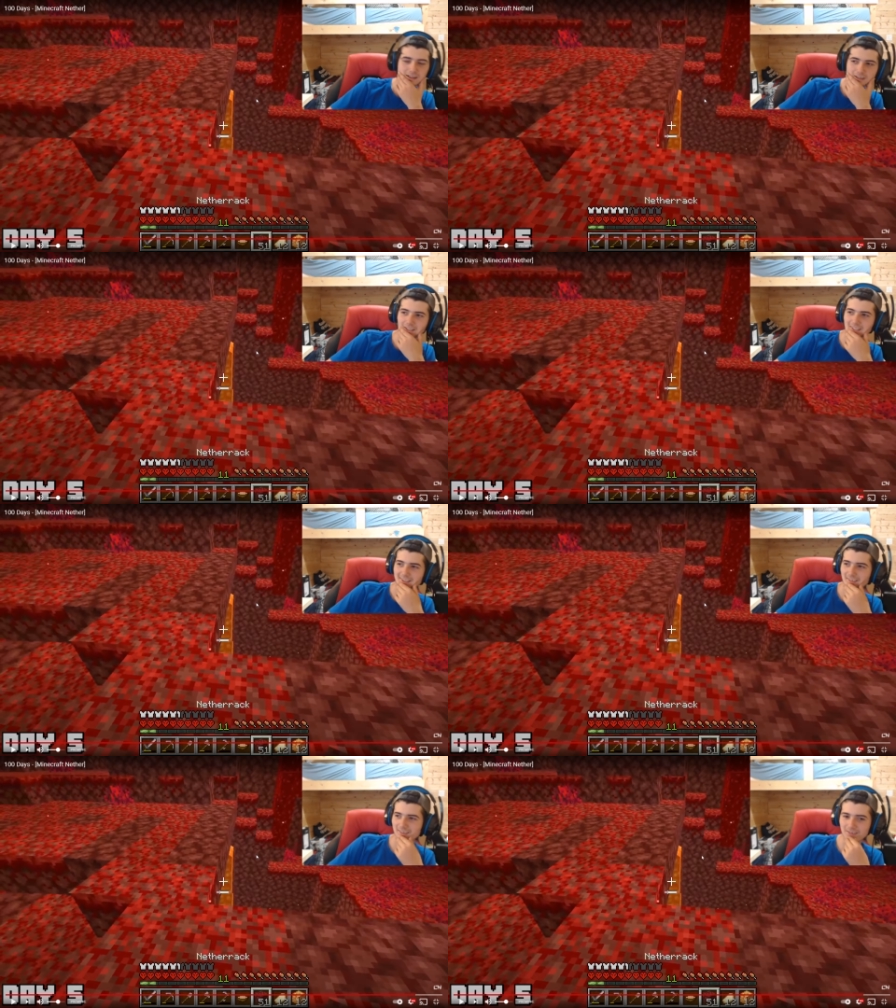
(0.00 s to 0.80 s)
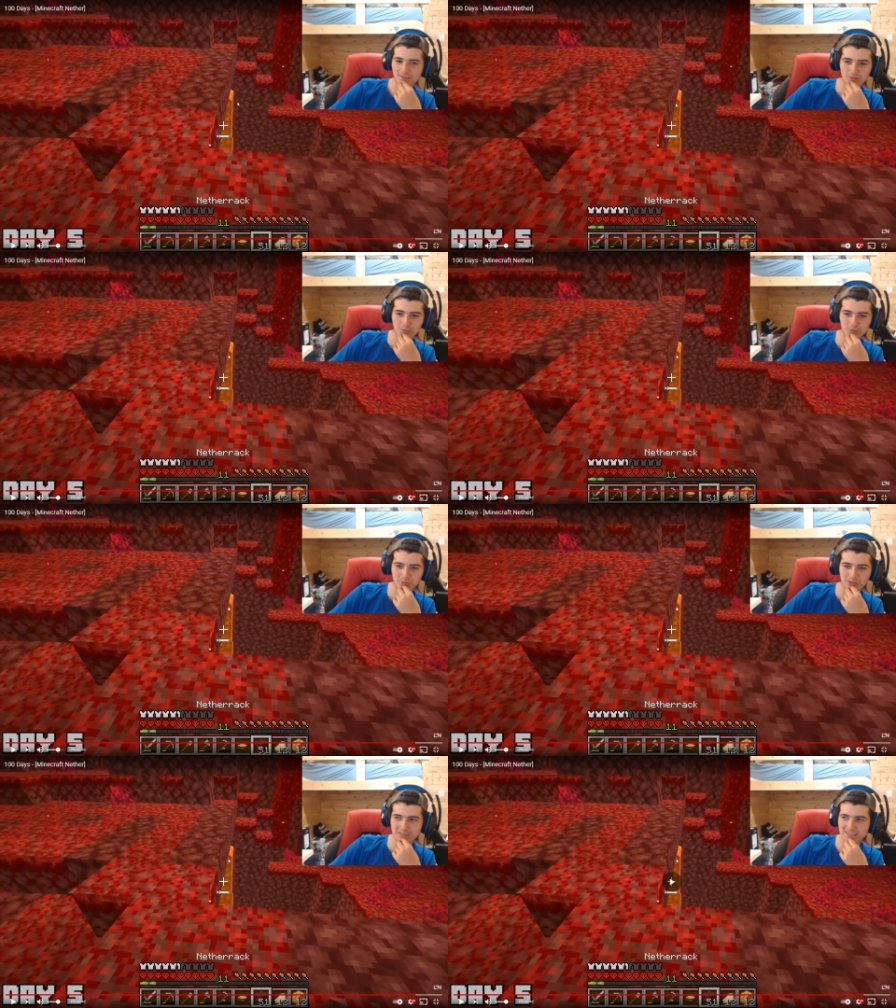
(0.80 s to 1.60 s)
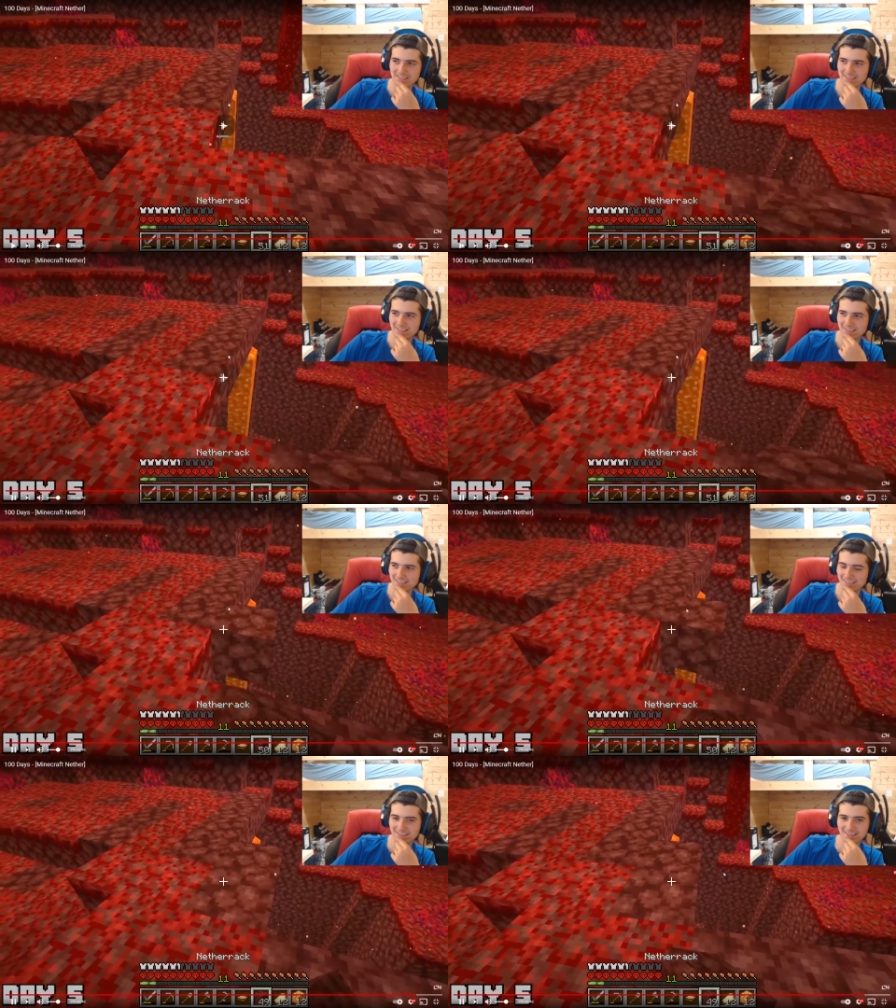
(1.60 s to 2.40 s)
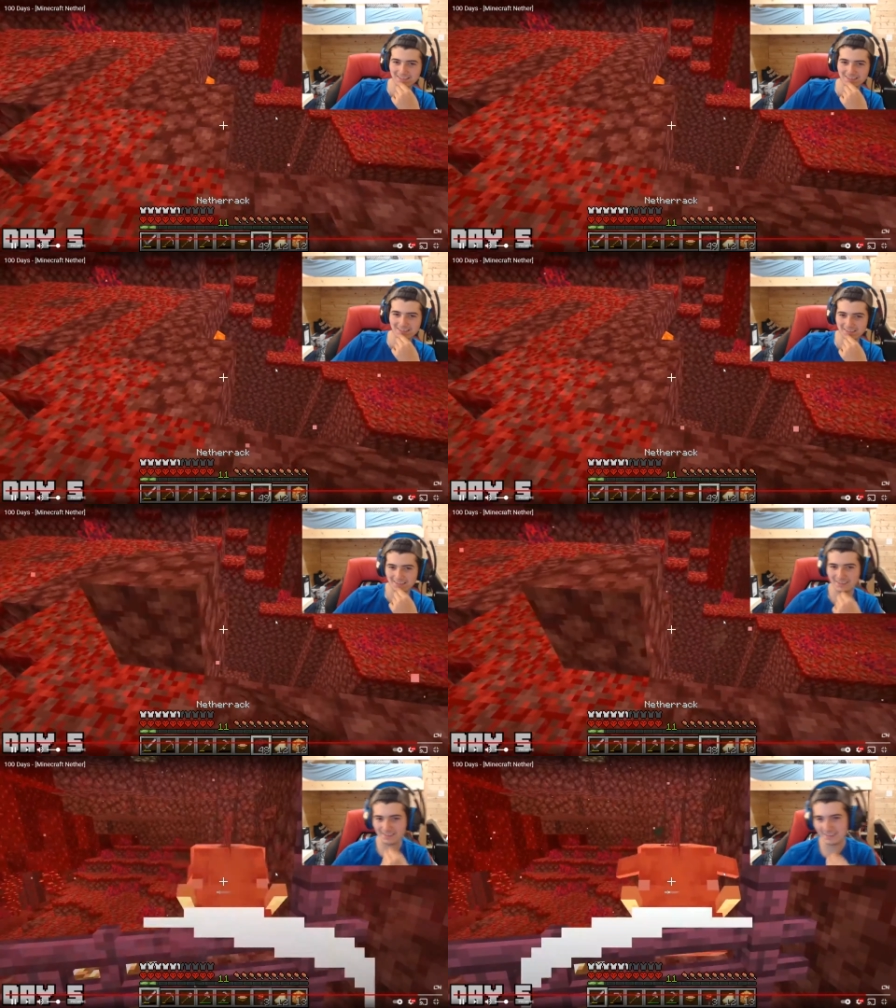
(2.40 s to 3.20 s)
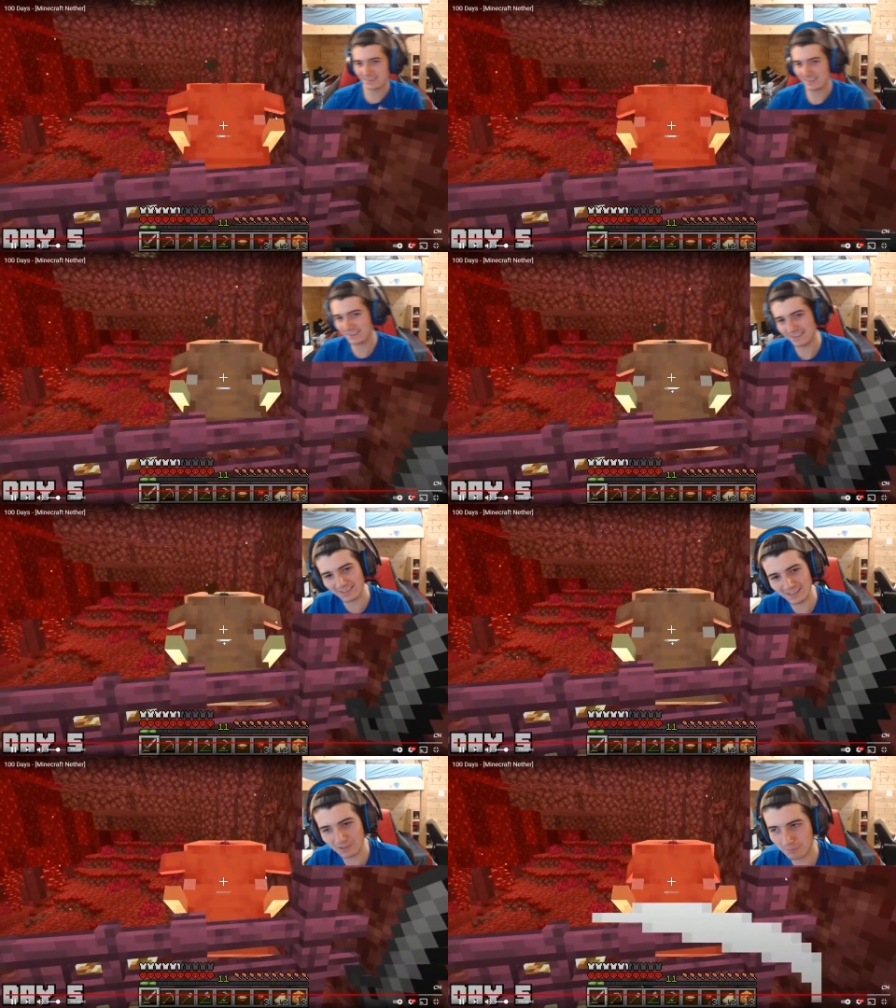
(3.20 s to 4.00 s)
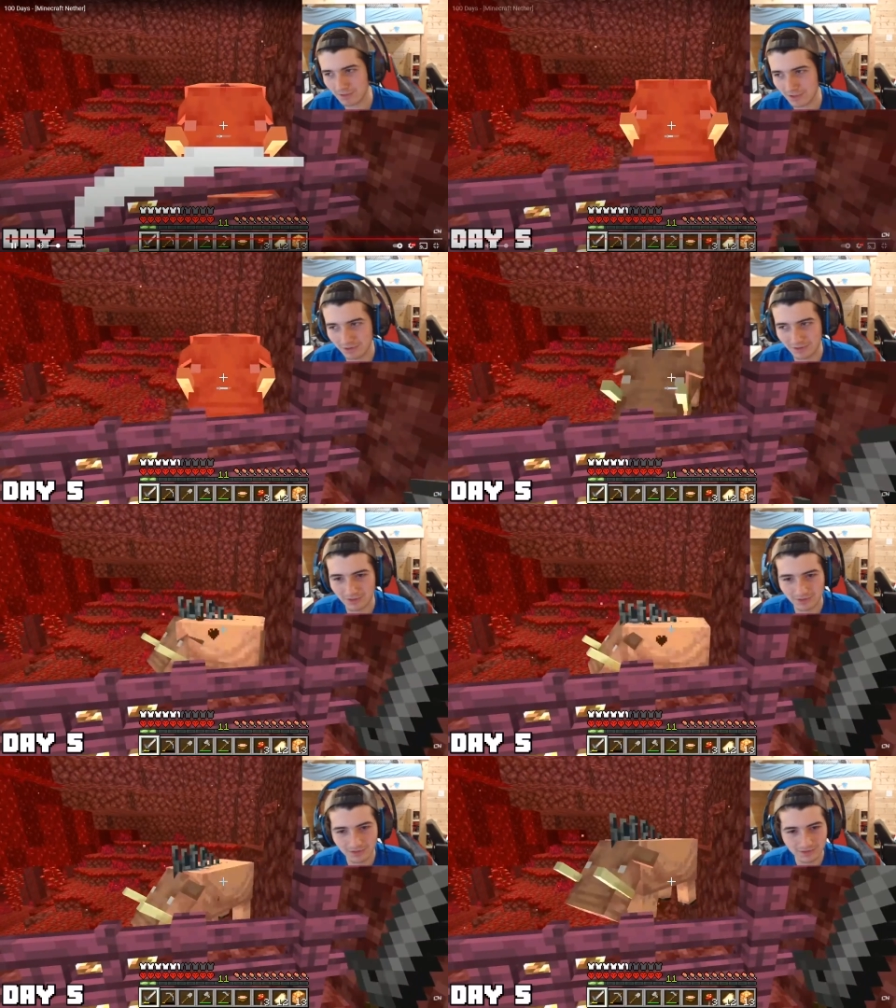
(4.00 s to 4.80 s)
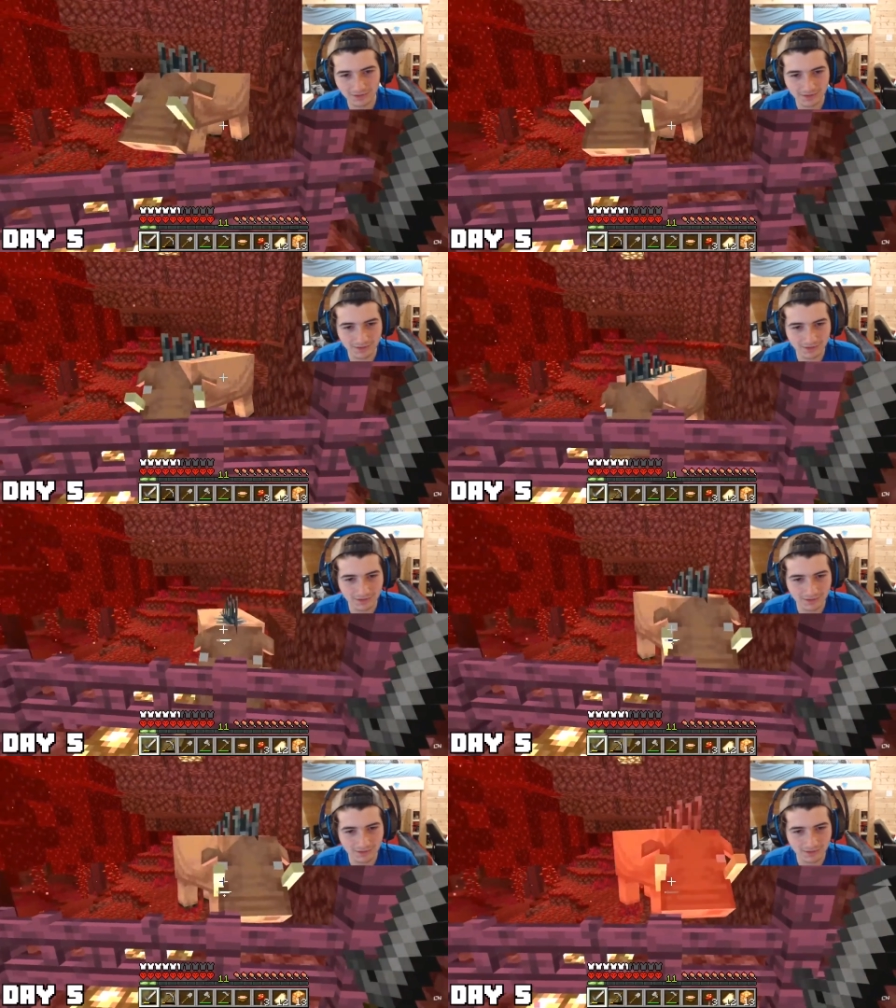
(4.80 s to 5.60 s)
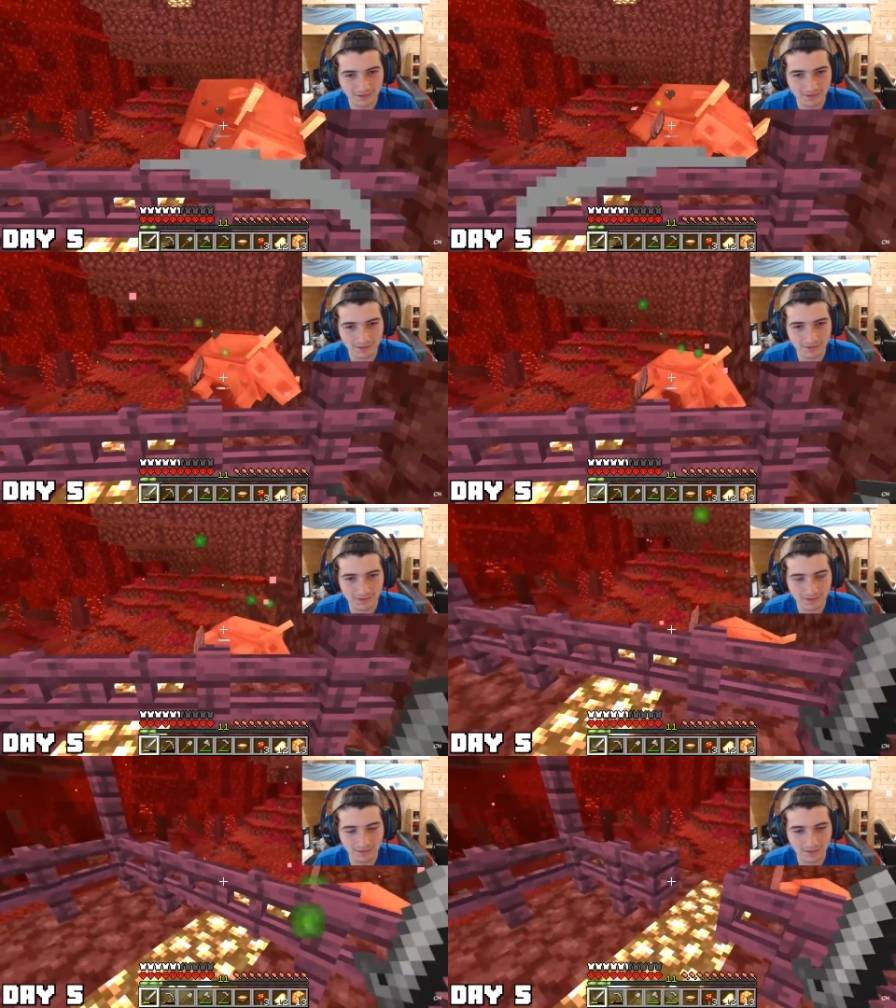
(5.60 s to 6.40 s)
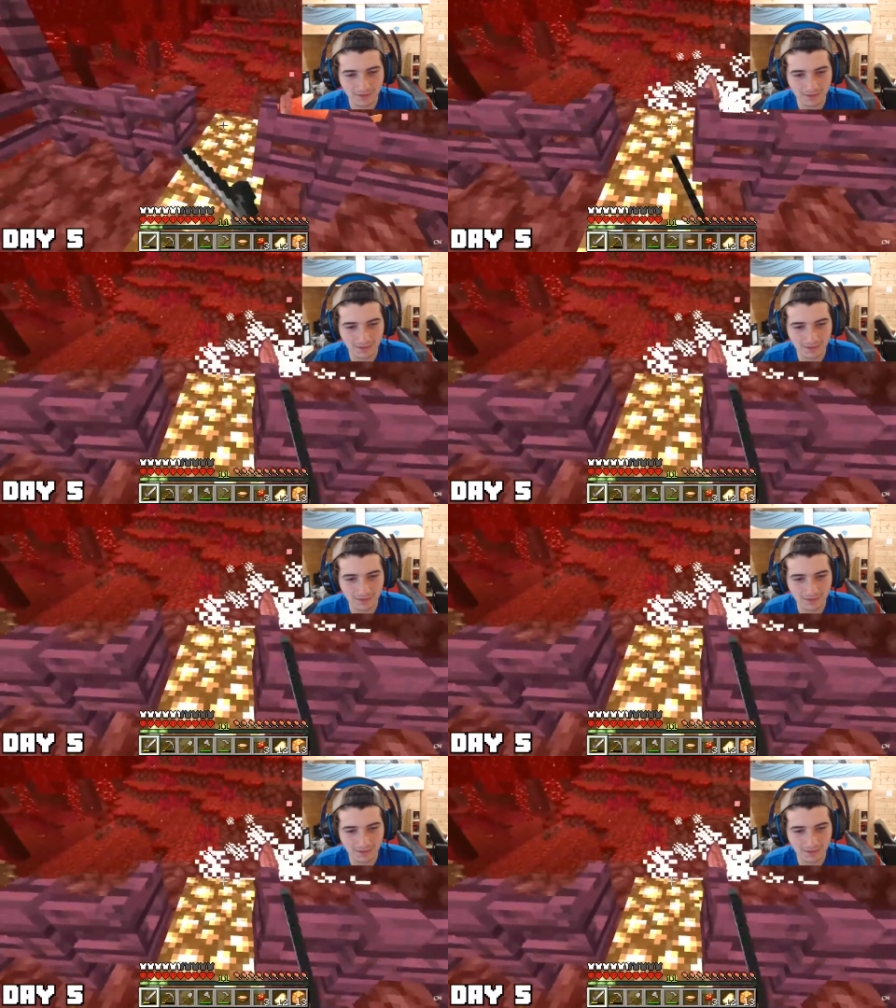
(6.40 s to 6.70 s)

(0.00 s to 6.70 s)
Like, what? Grown, it needed a trim. I also feel a lot better about the pigs in the open. With the trees, they can sneak